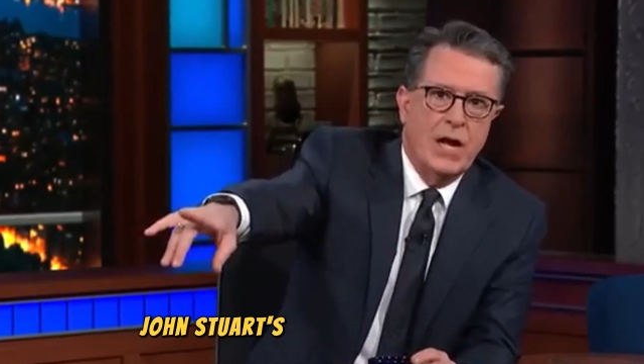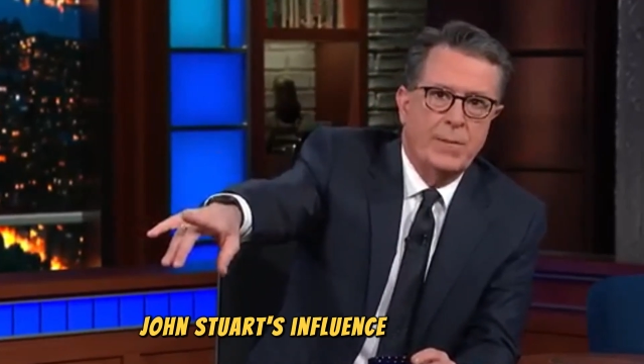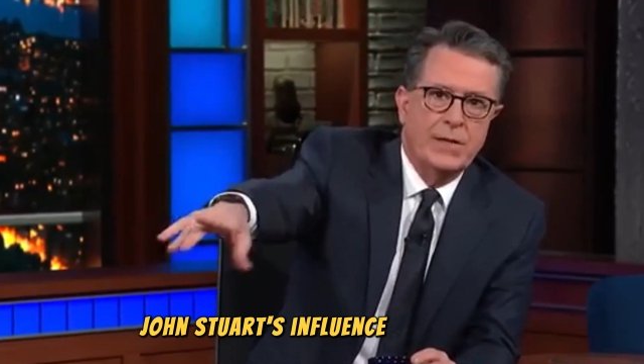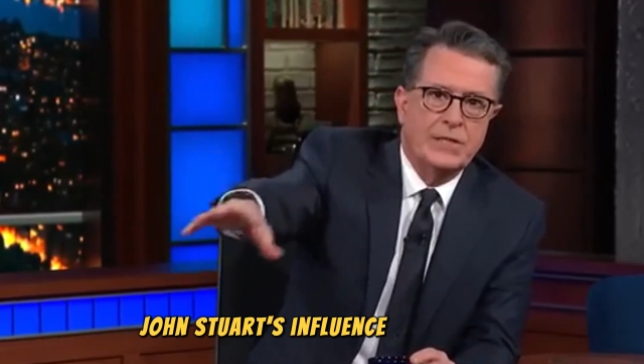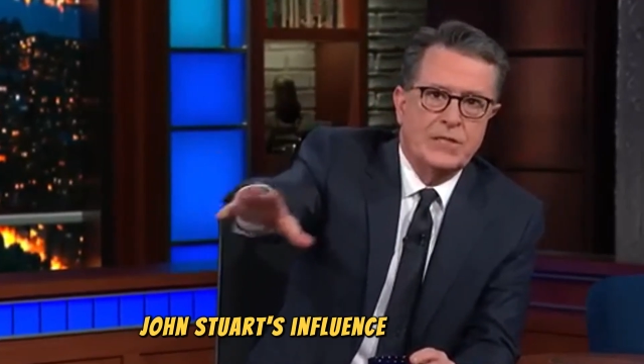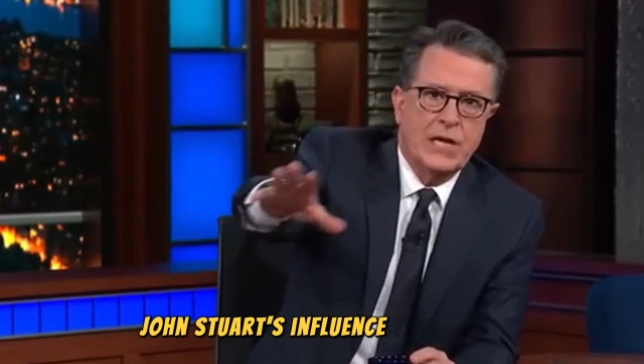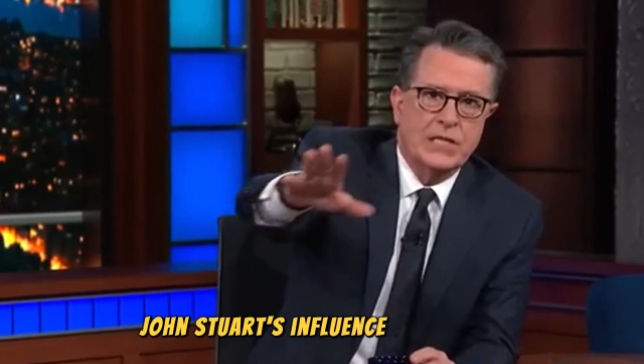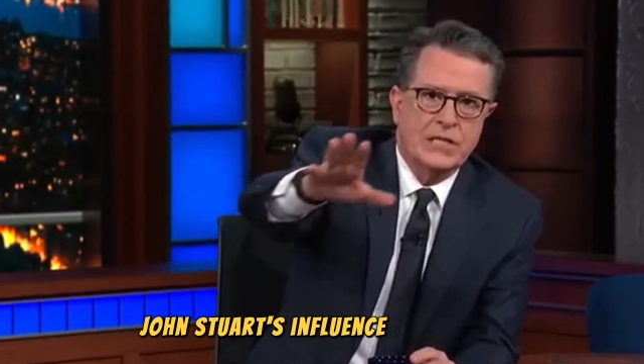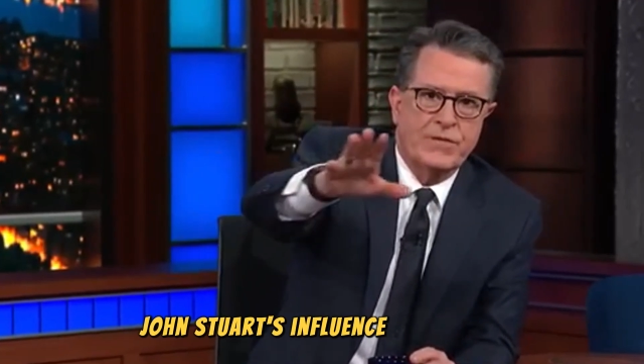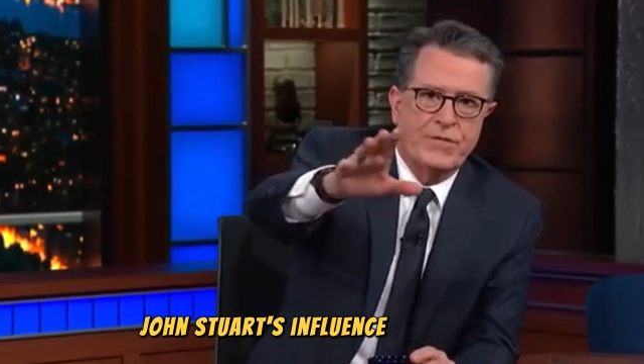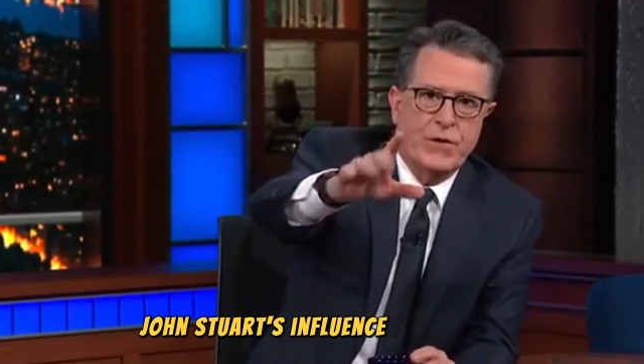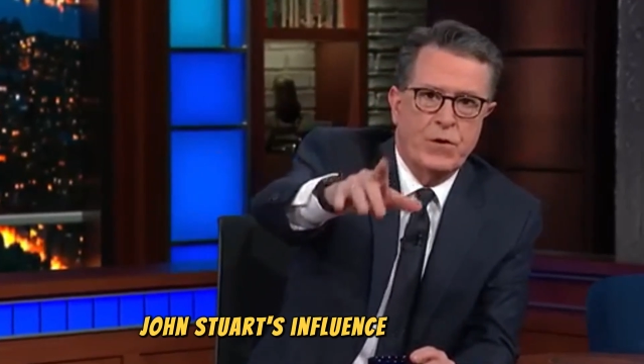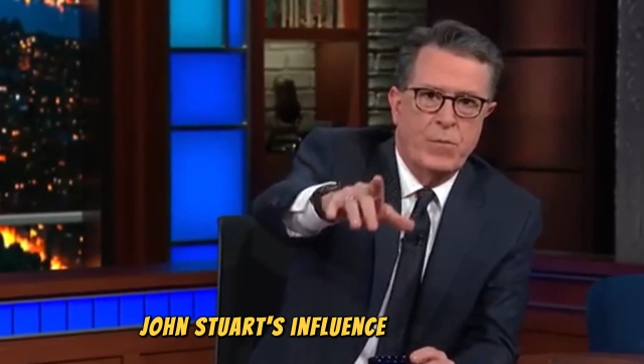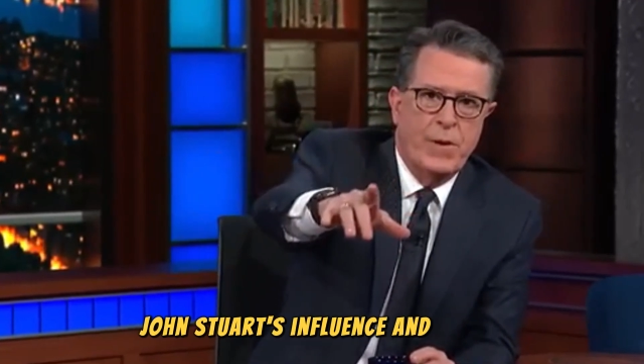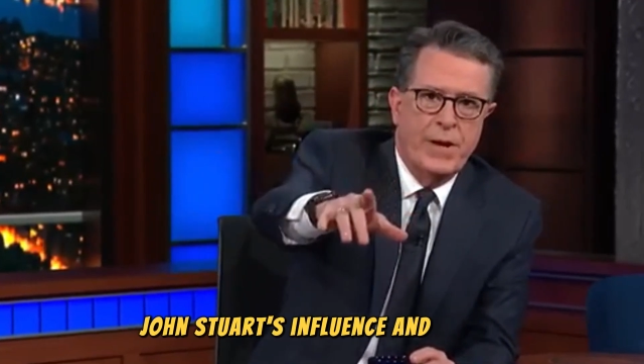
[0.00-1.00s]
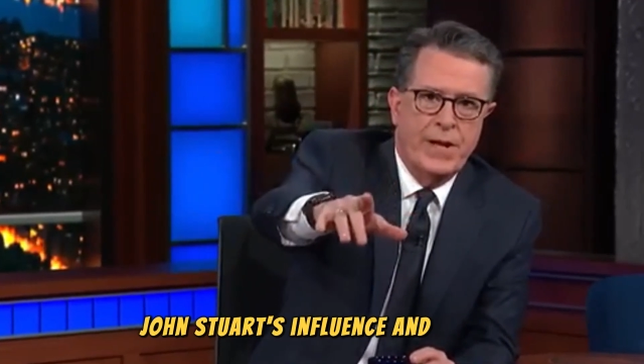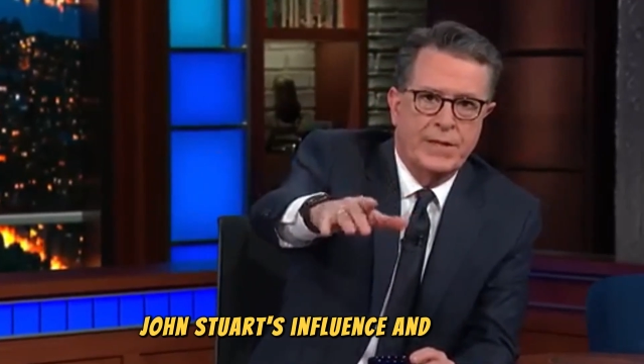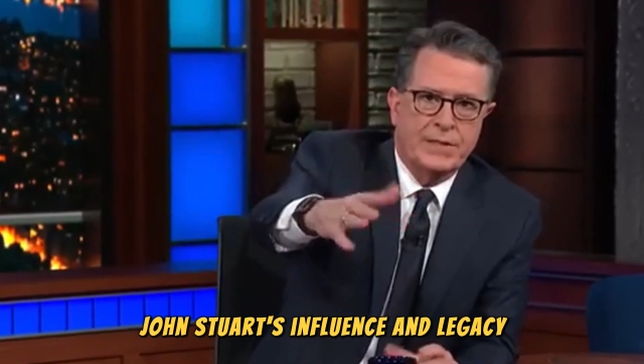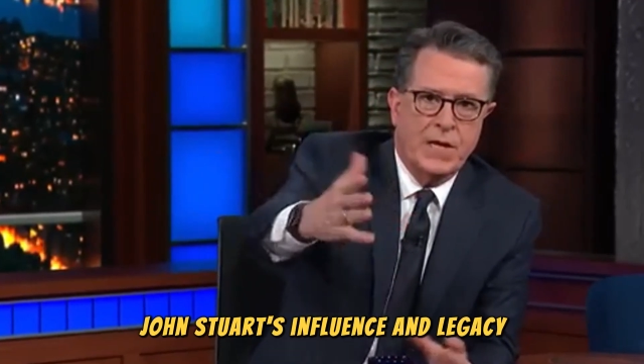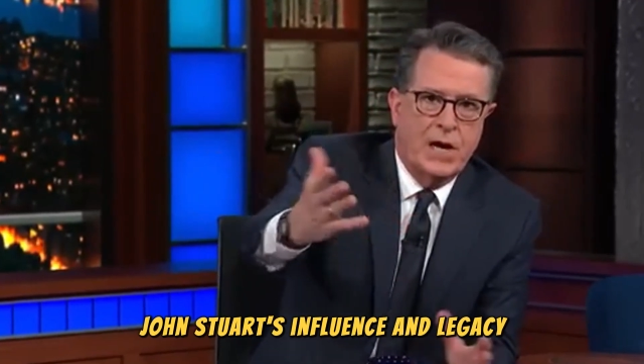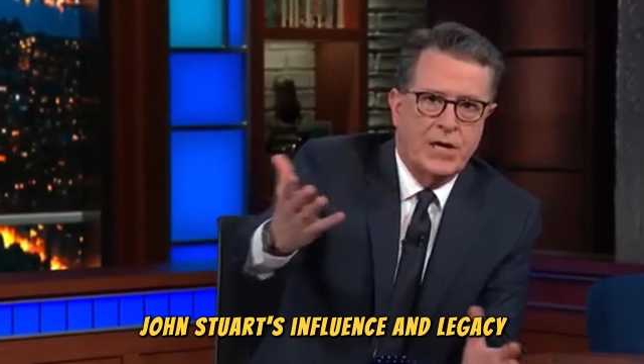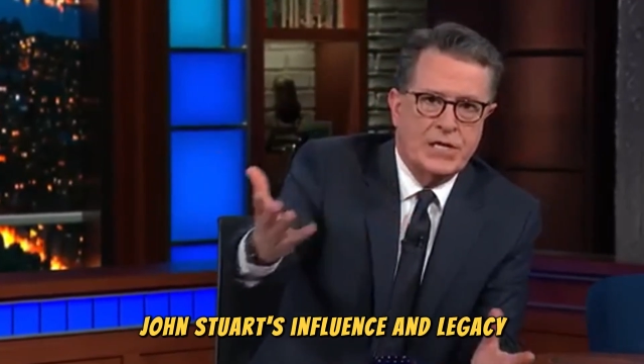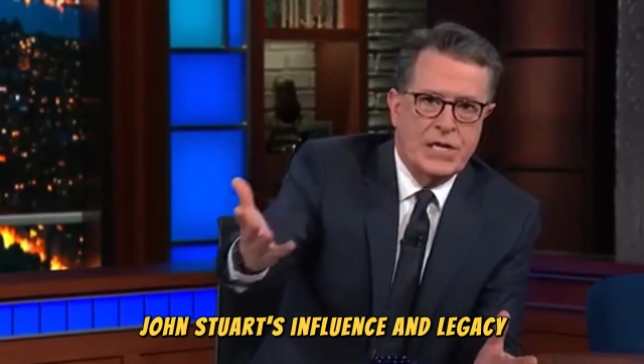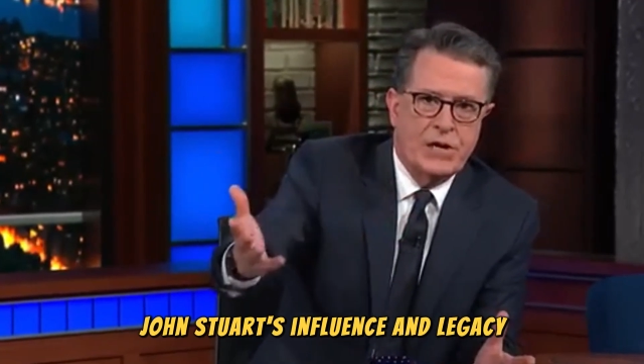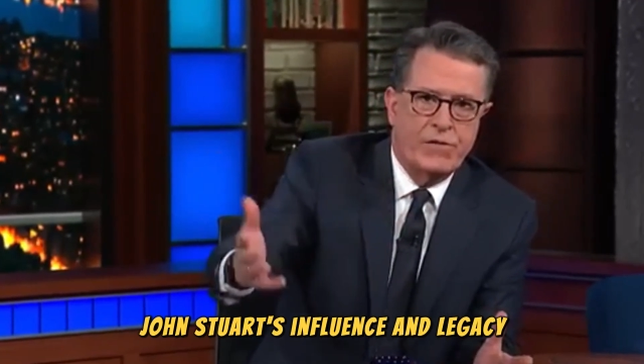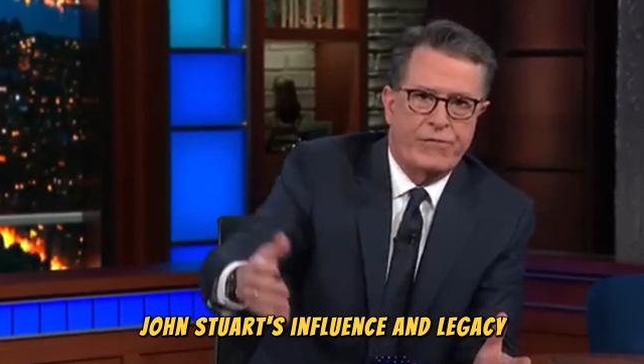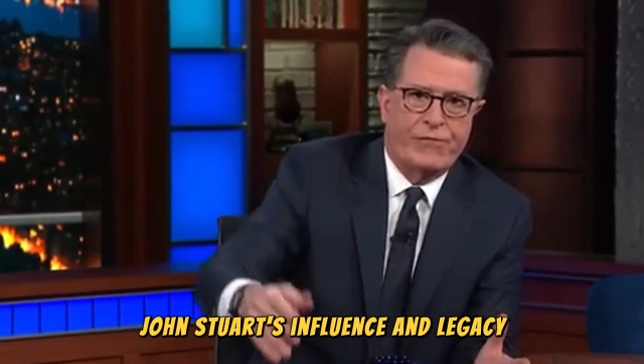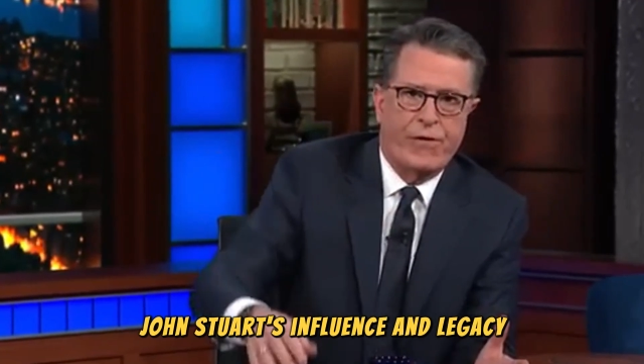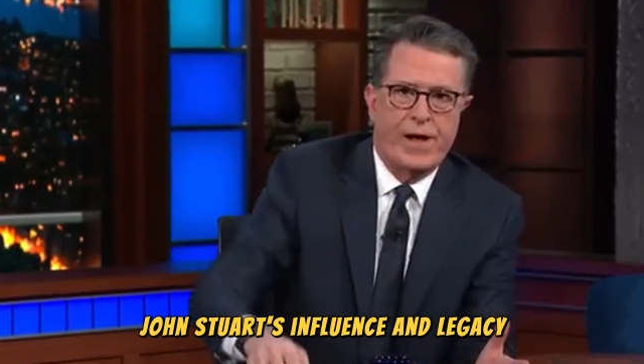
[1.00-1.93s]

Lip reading: influence and legacy.